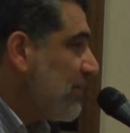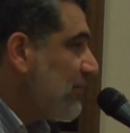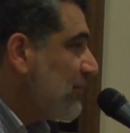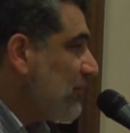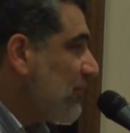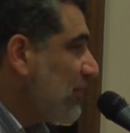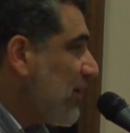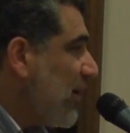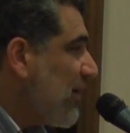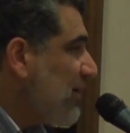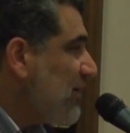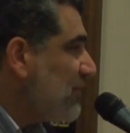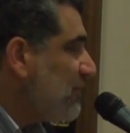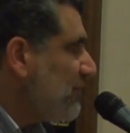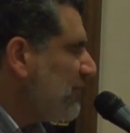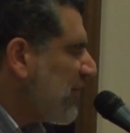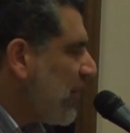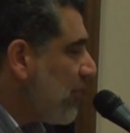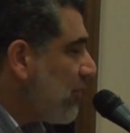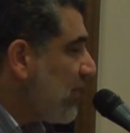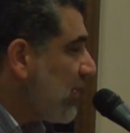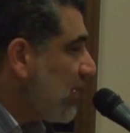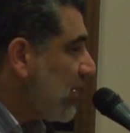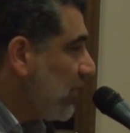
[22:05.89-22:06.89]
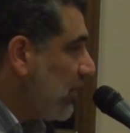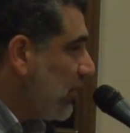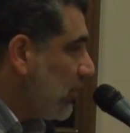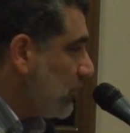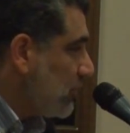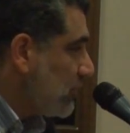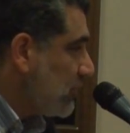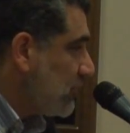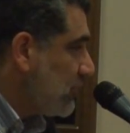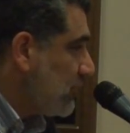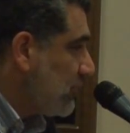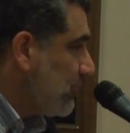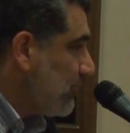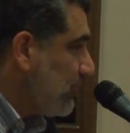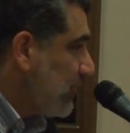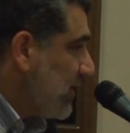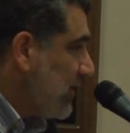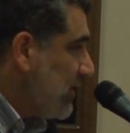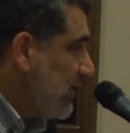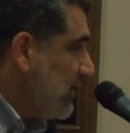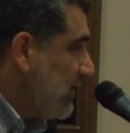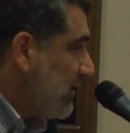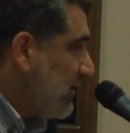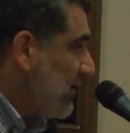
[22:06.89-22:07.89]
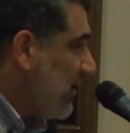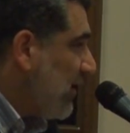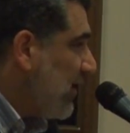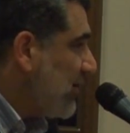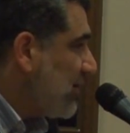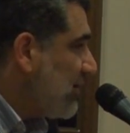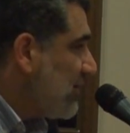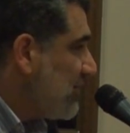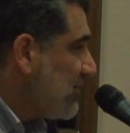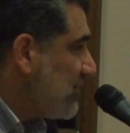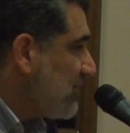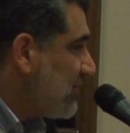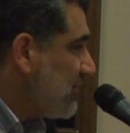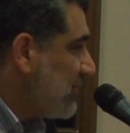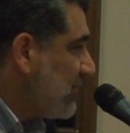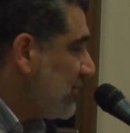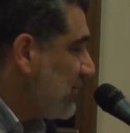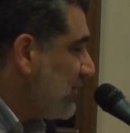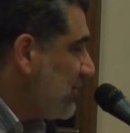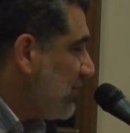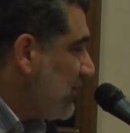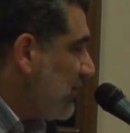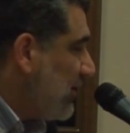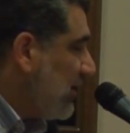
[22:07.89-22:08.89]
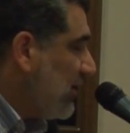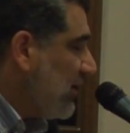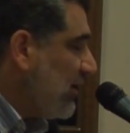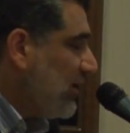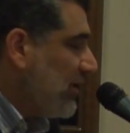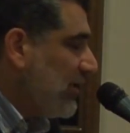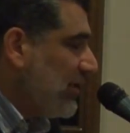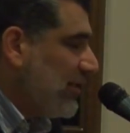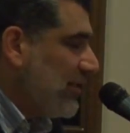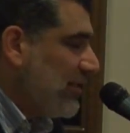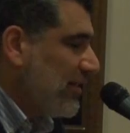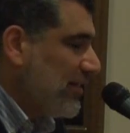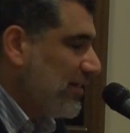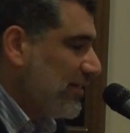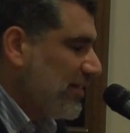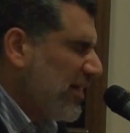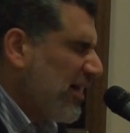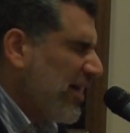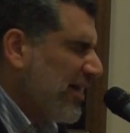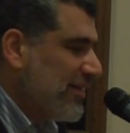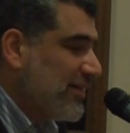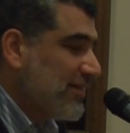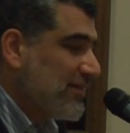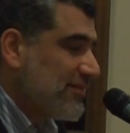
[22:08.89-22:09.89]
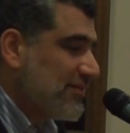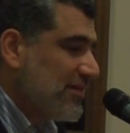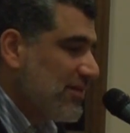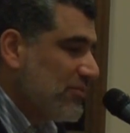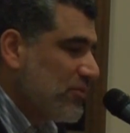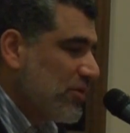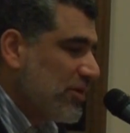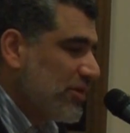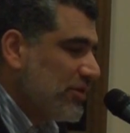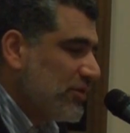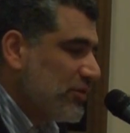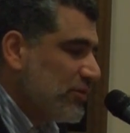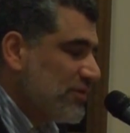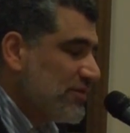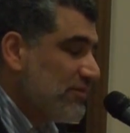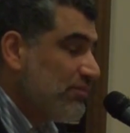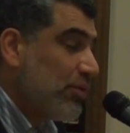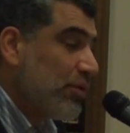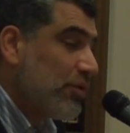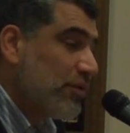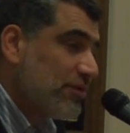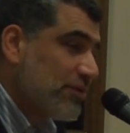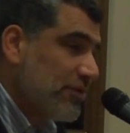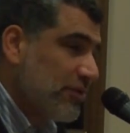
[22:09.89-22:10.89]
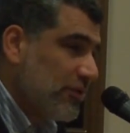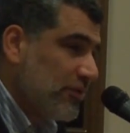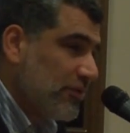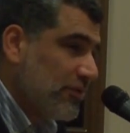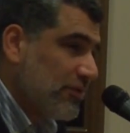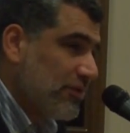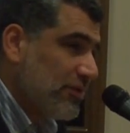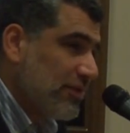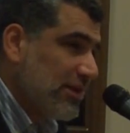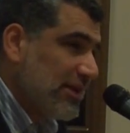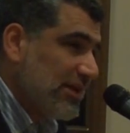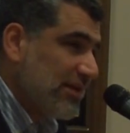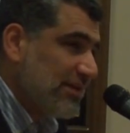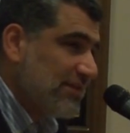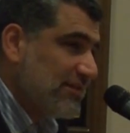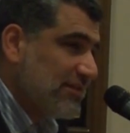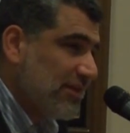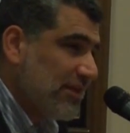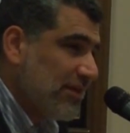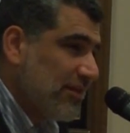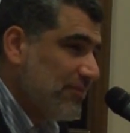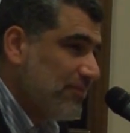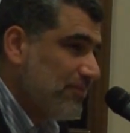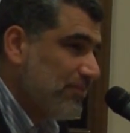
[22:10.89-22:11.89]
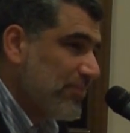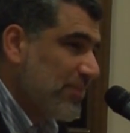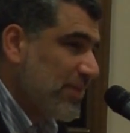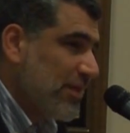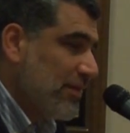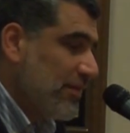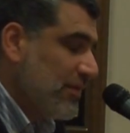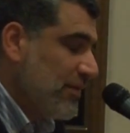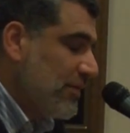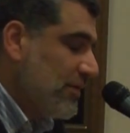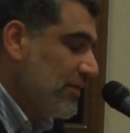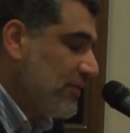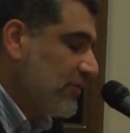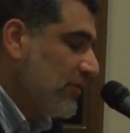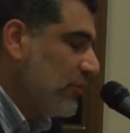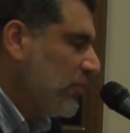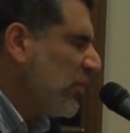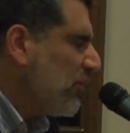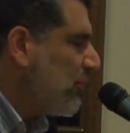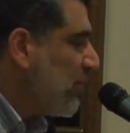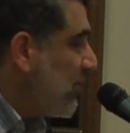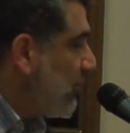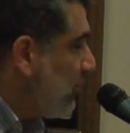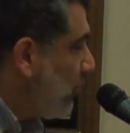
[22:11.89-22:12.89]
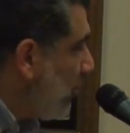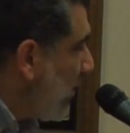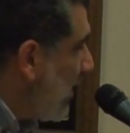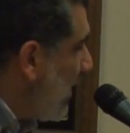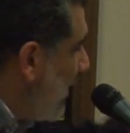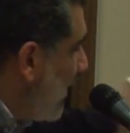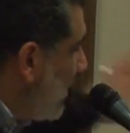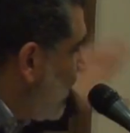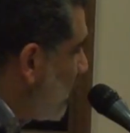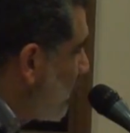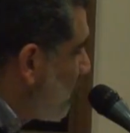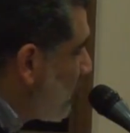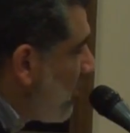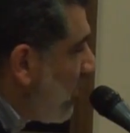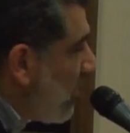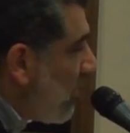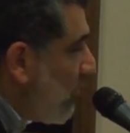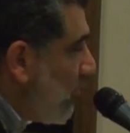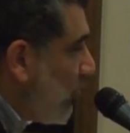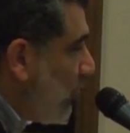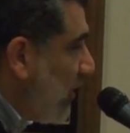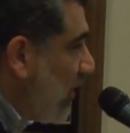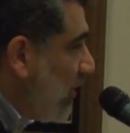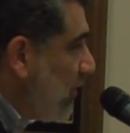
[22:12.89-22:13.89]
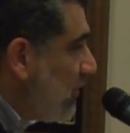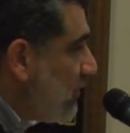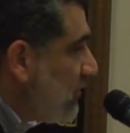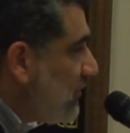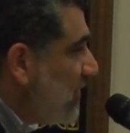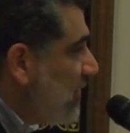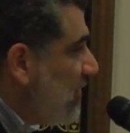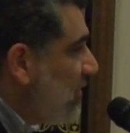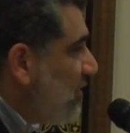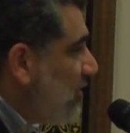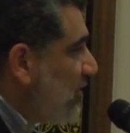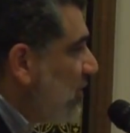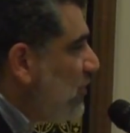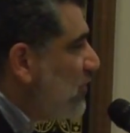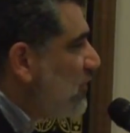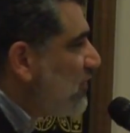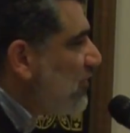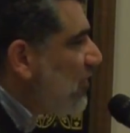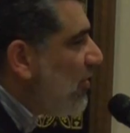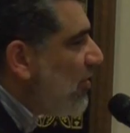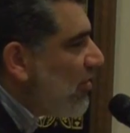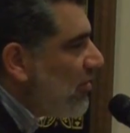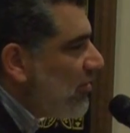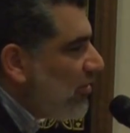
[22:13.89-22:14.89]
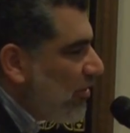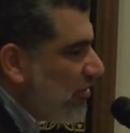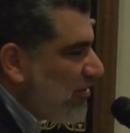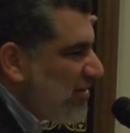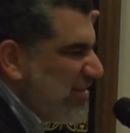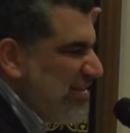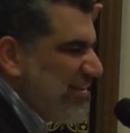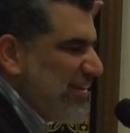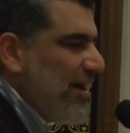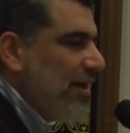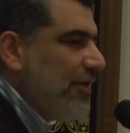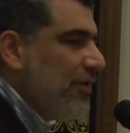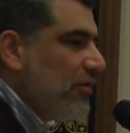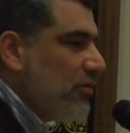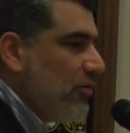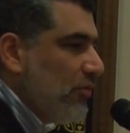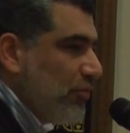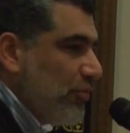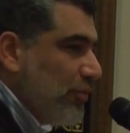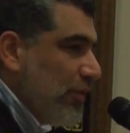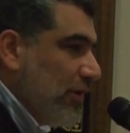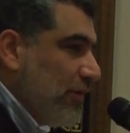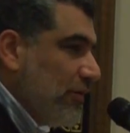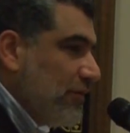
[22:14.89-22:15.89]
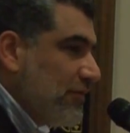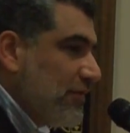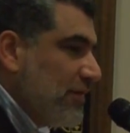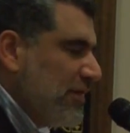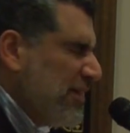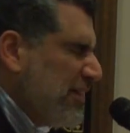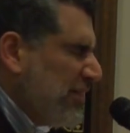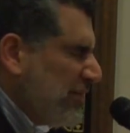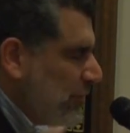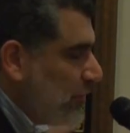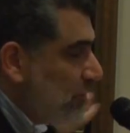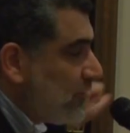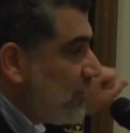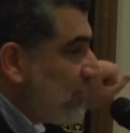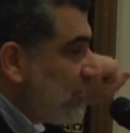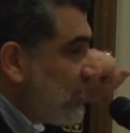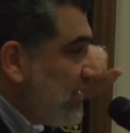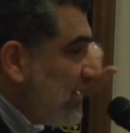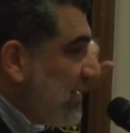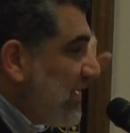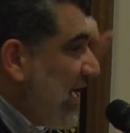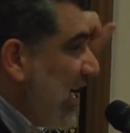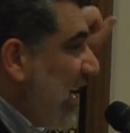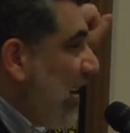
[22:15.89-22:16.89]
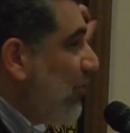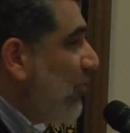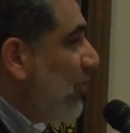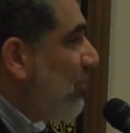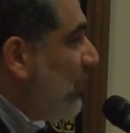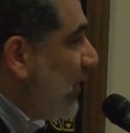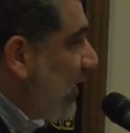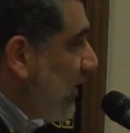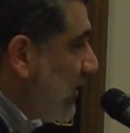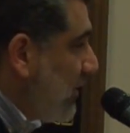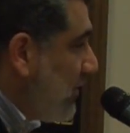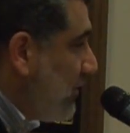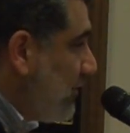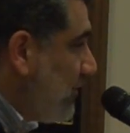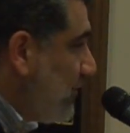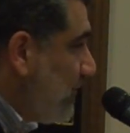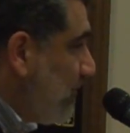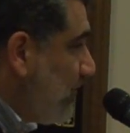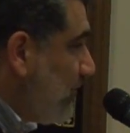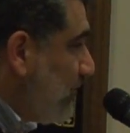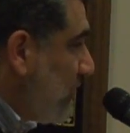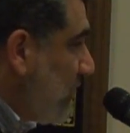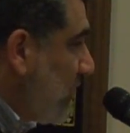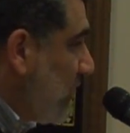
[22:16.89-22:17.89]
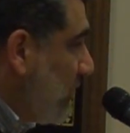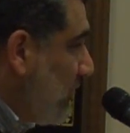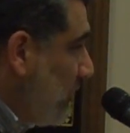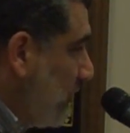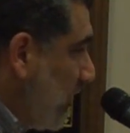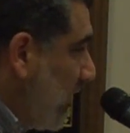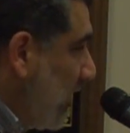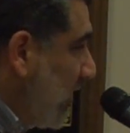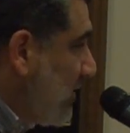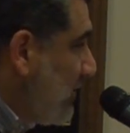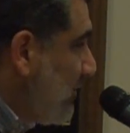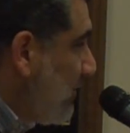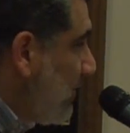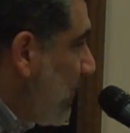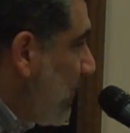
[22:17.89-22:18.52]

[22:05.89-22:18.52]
So God is very close. God is someone who is personal in Islam. So when we pray, you saw our prayers, those are our canonical prayers. Those are done in Arabic, right?